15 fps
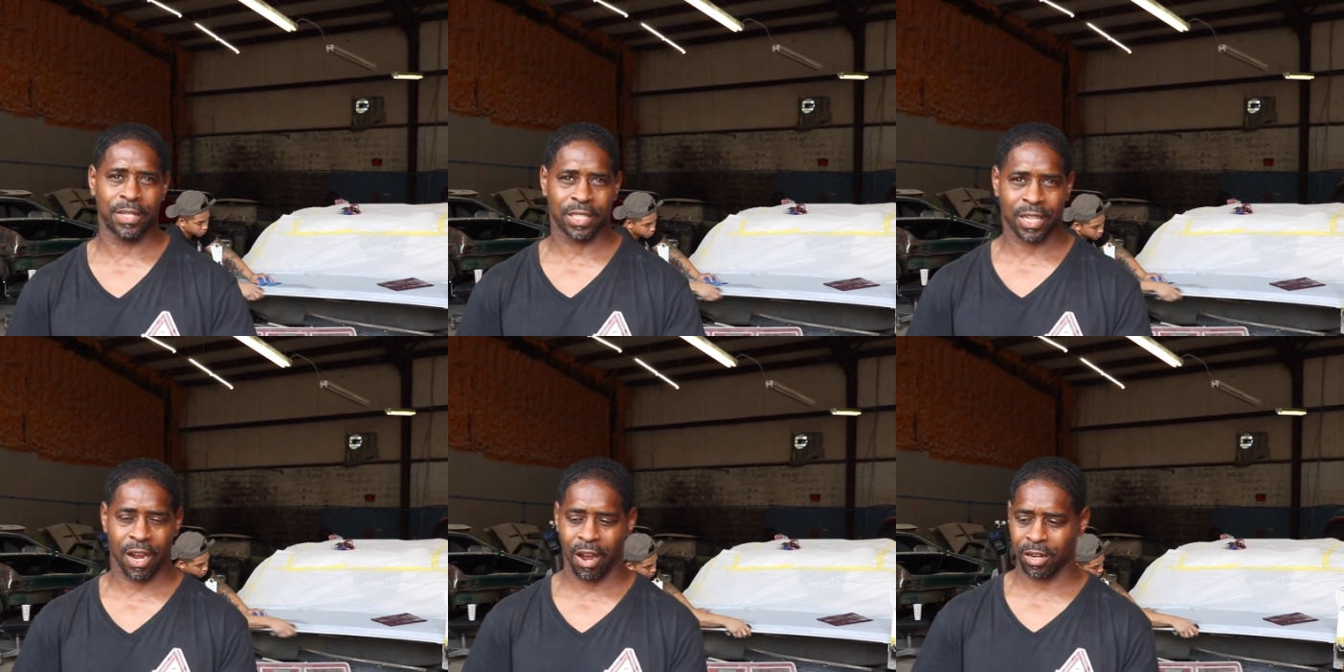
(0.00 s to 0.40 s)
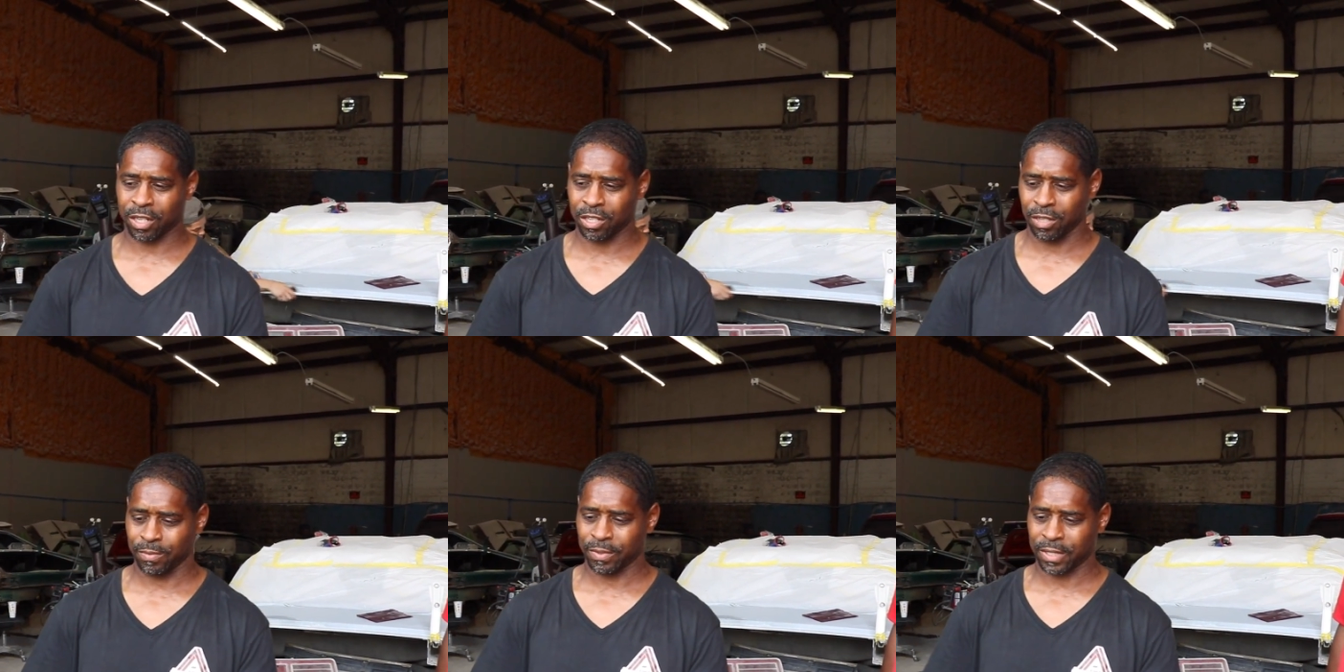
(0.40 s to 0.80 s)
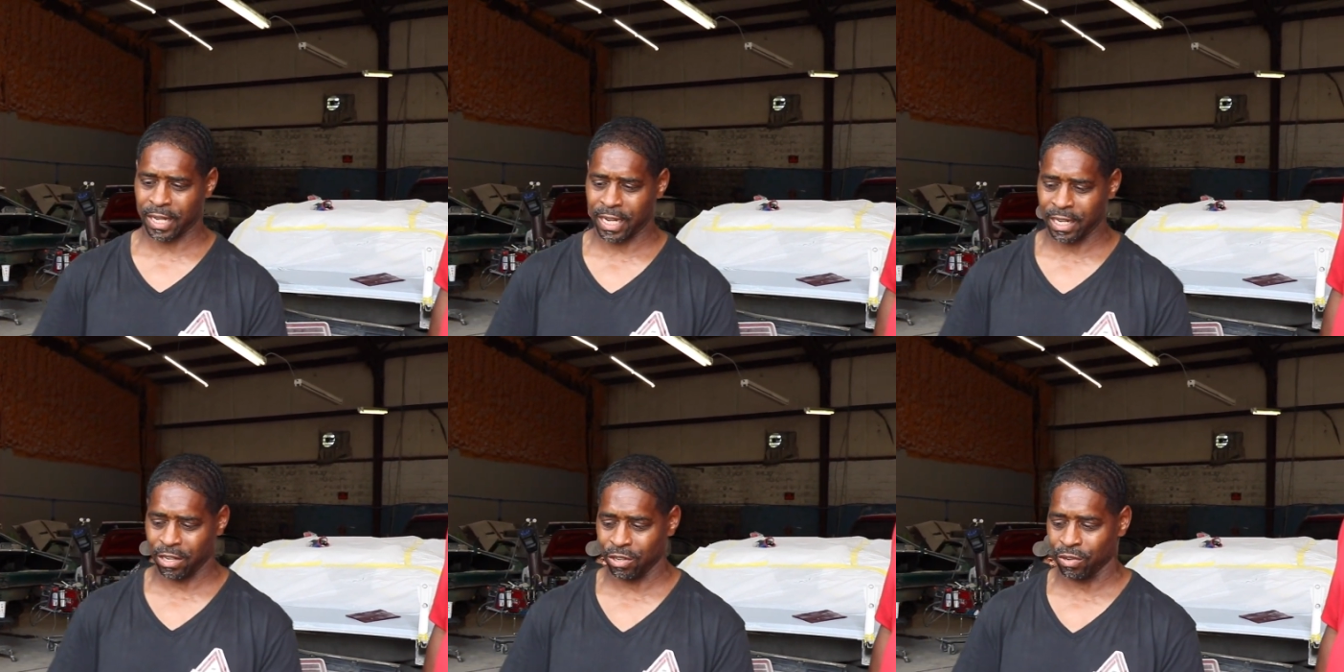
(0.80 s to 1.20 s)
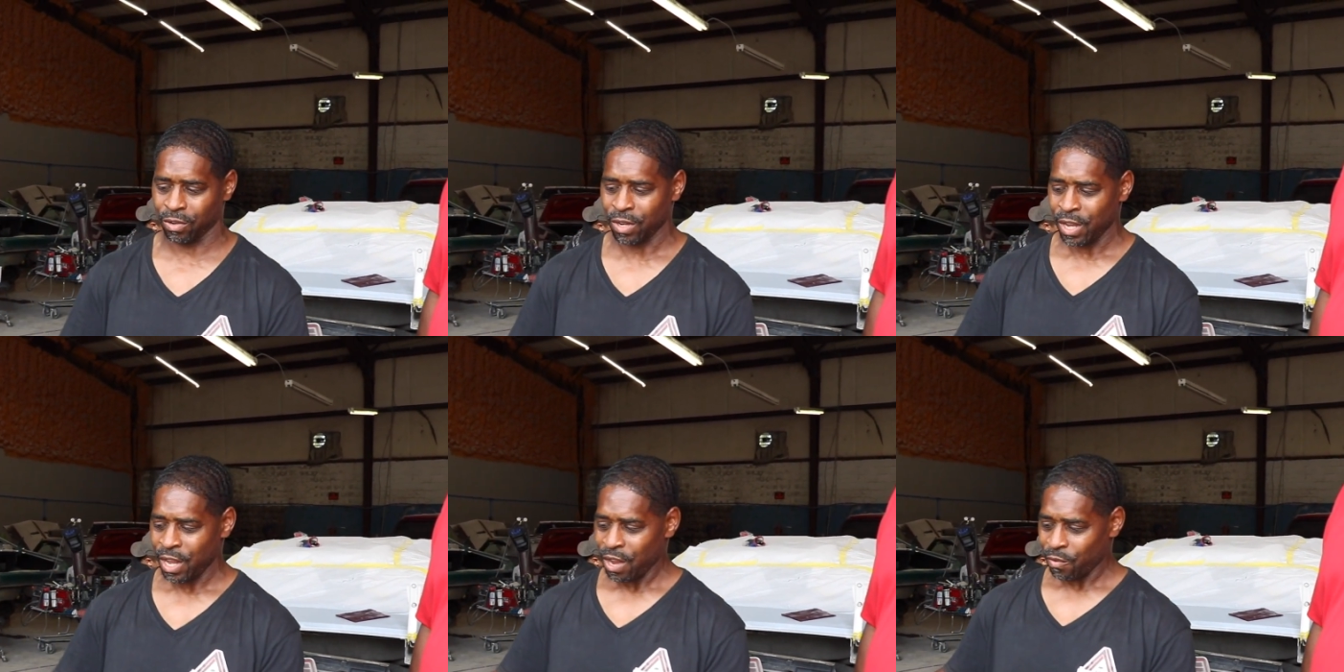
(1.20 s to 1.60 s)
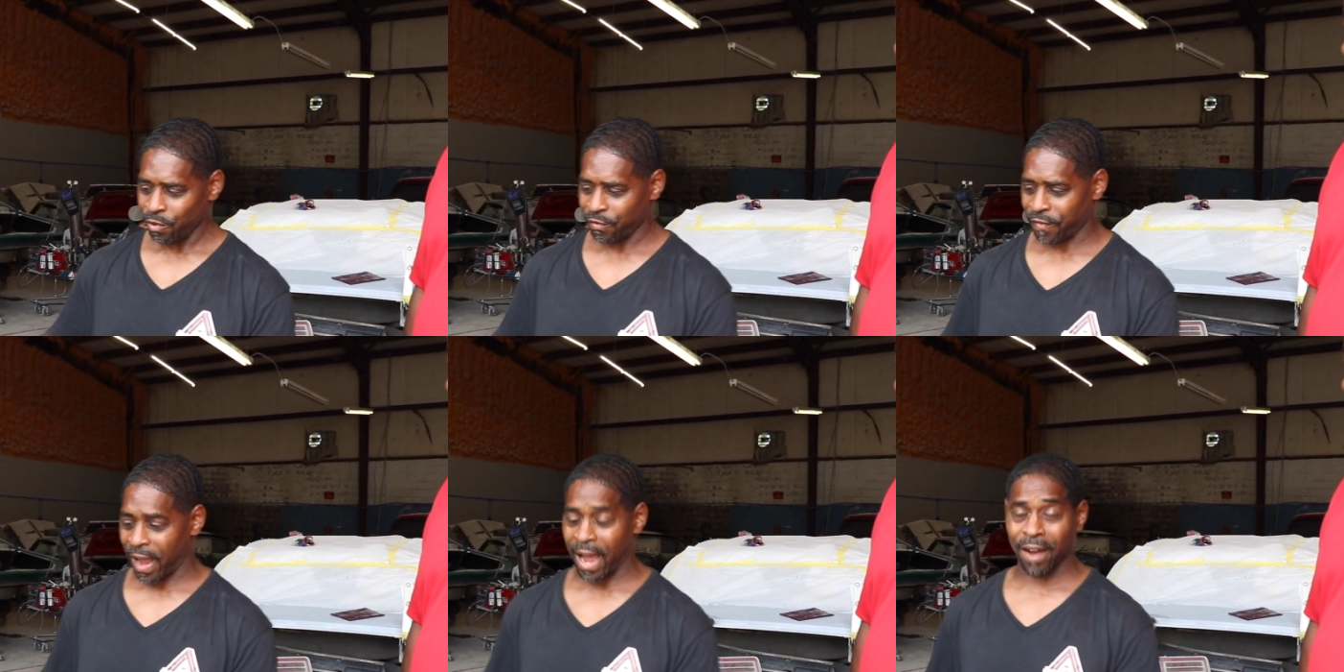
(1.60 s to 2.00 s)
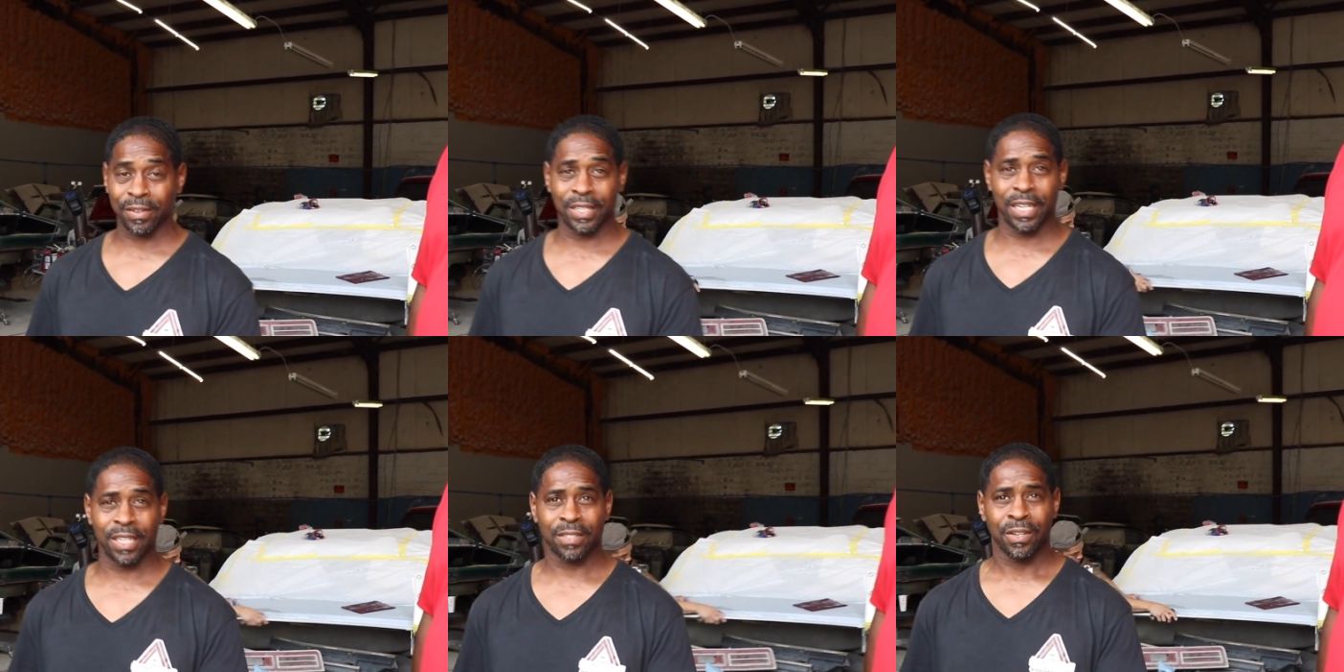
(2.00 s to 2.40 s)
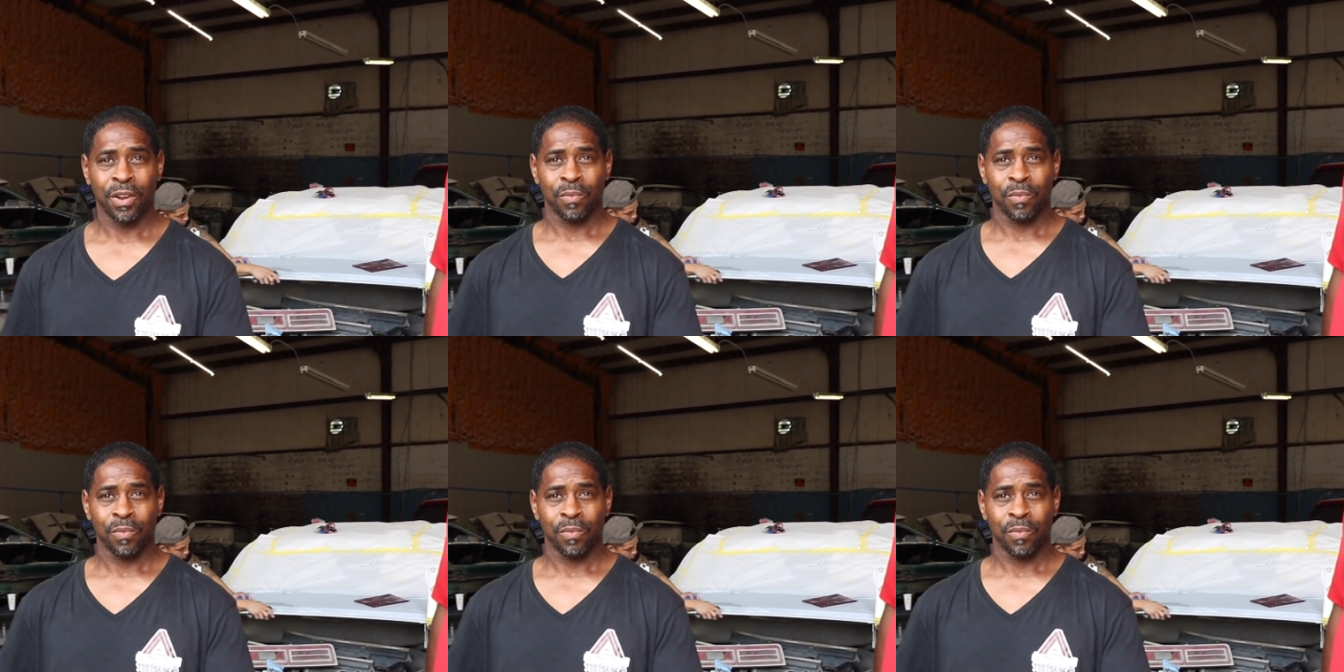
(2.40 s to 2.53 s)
Just call the customer and say, hey, look, we found this.